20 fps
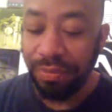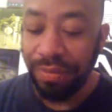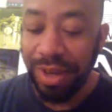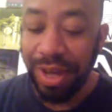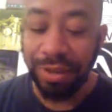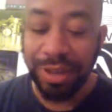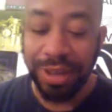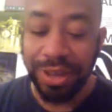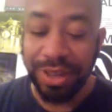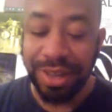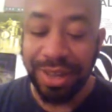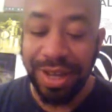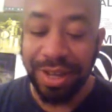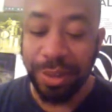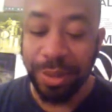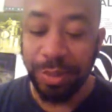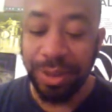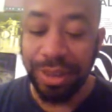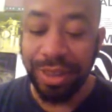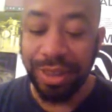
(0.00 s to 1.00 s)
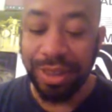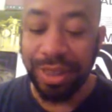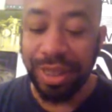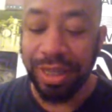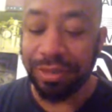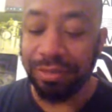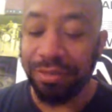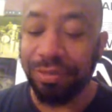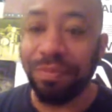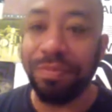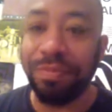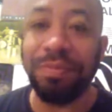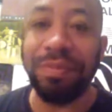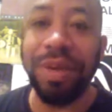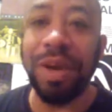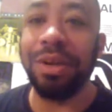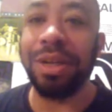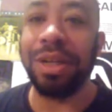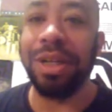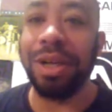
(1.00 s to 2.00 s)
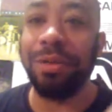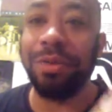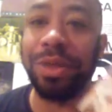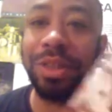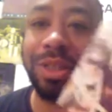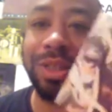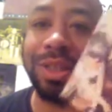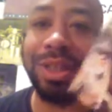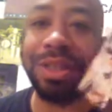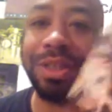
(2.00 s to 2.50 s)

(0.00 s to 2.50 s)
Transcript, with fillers: Found this last week and fell in love with it.